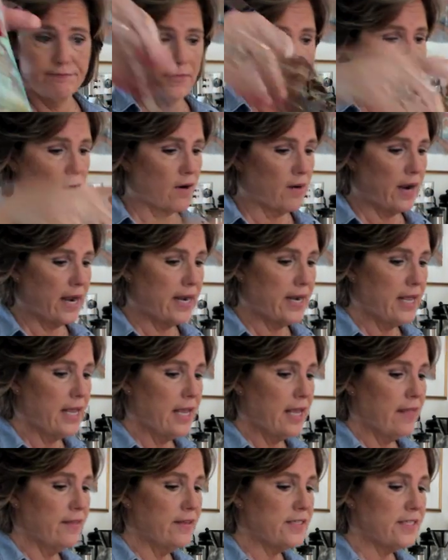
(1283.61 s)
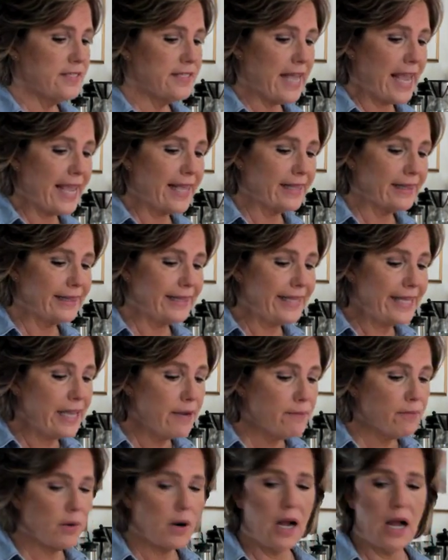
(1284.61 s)
All right. This is a
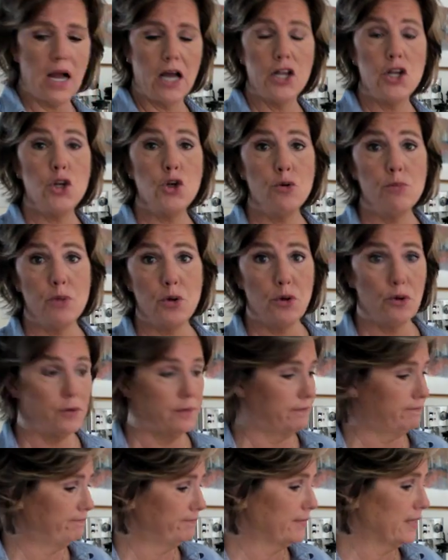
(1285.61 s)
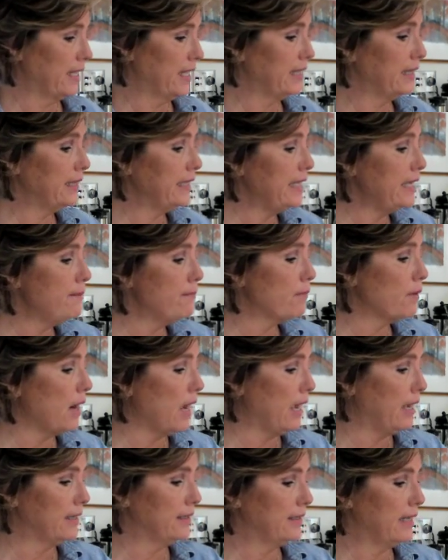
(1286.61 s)
Libra new moon.
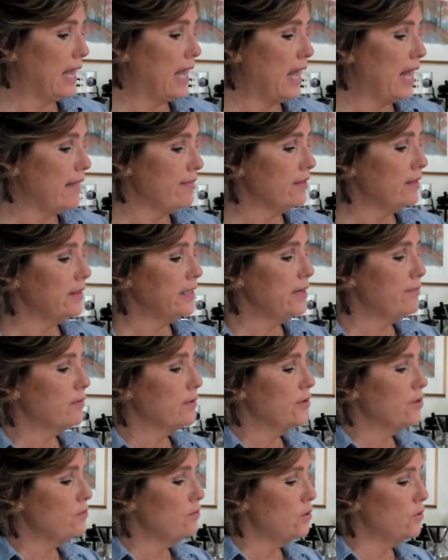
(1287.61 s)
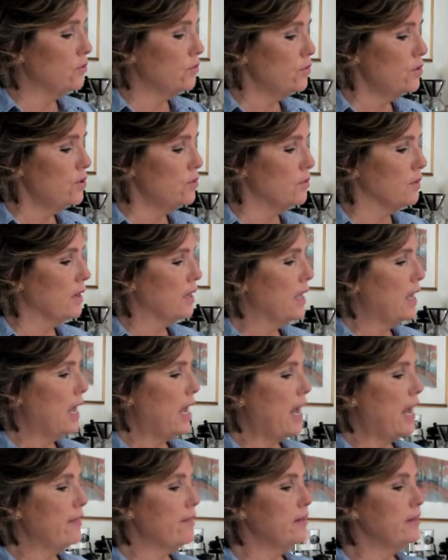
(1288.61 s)
Libra on the Libra new moon. Ooh.
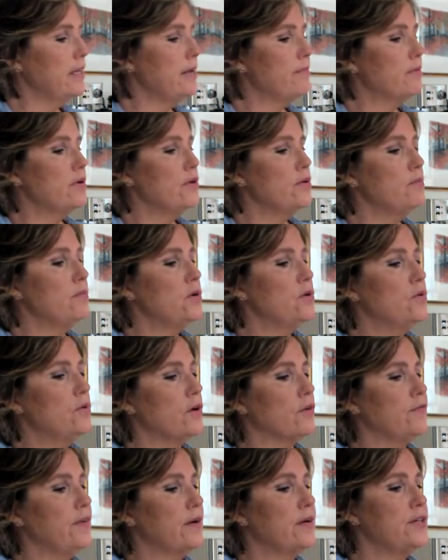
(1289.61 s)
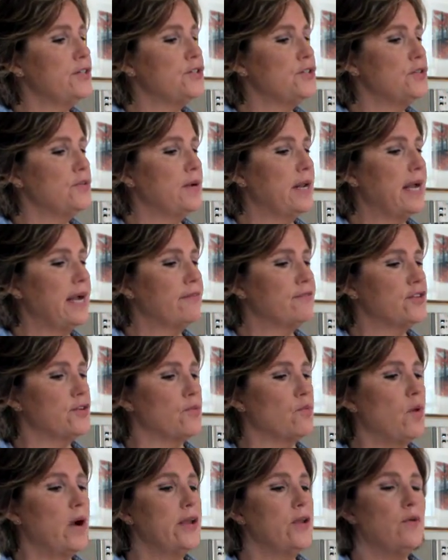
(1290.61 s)
On the Libra new moon, or very soon after,
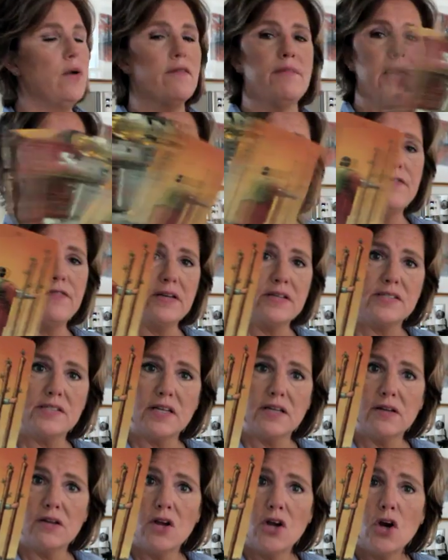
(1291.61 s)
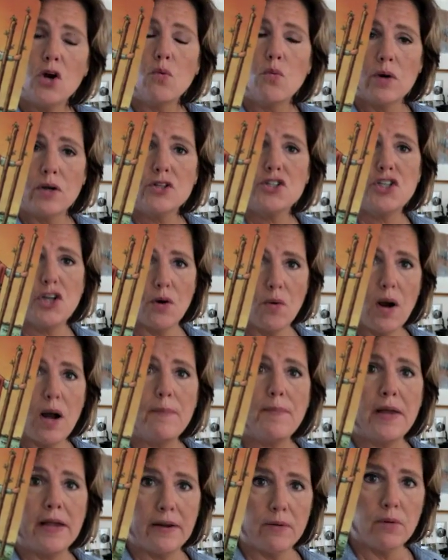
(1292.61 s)
what you have manifested will show
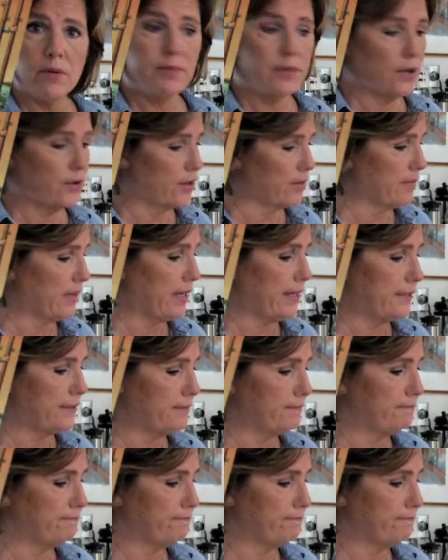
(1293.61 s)
up, and it will blow your mind.